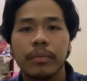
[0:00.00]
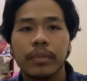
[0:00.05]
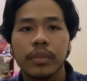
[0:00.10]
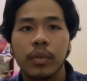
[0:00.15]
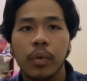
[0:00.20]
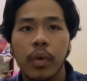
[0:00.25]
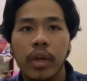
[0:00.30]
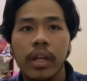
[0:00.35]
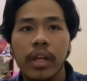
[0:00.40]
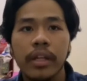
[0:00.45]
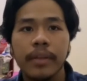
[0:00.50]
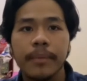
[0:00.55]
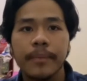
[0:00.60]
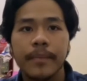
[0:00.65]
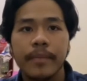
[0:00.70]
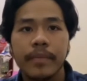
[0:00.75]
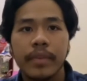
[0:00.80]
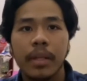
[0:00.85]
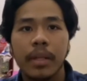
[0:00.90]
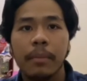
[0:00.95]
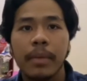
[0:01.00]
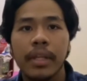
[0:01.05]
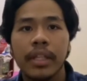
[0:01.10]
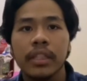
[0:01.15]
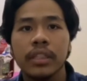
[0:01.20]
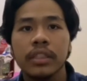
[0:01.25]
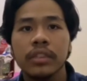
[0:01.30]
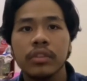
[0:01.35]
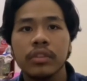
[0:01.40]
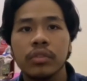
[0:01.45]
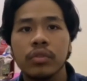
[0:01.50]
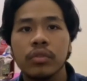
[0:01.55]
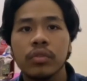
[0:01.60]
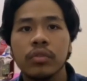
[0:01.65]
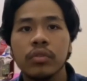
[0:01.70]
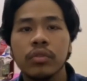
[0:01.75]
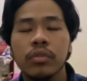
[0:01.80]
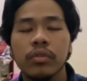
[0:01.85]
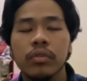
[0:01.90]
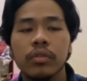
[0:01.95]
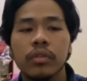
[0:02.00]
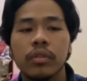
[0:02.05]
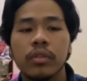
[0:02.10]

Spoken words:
square minus 2